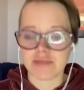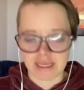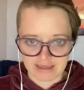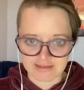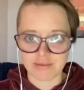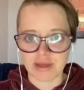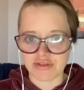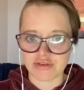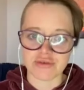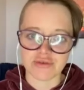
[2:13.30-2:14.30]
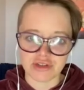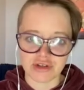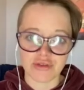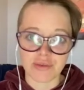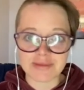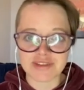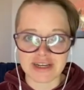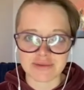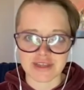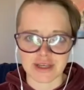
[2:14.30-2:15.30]
like I said, went through, you know, the website
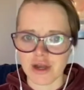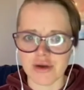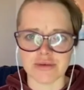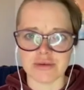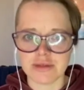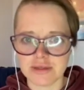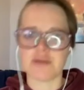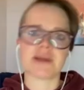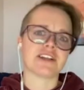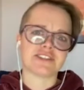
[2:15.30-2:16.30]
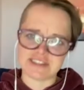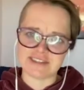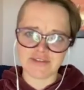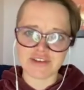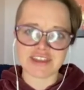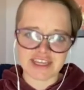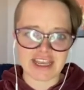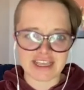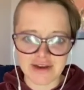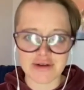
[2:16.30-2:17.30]
and was like, oh, oh my gosh, this is everything
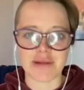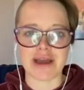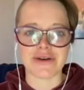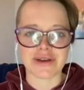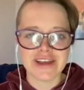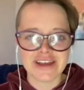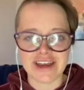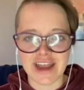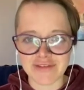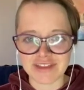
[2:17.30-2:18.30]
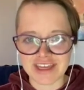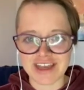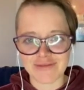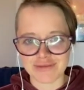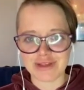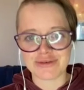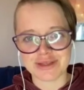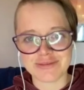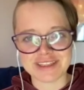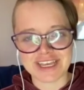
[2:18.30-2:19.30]
I care about and everything I've
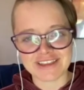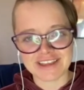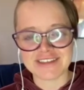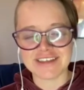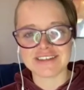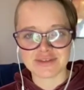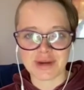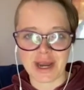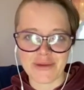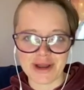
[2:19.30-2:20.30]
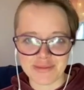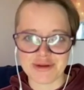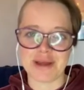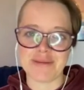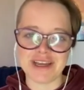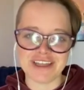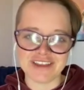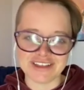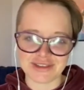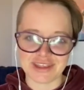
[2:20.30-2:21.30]
literally been like, this, this is where I want to put my money.
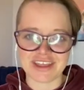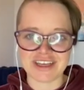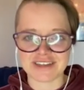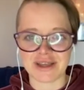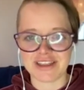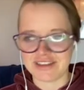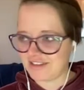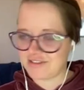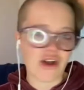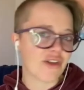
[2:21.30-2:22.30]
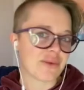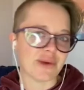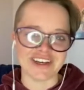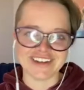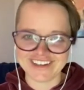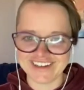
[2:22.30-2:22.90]
These are the things I, it's all in one.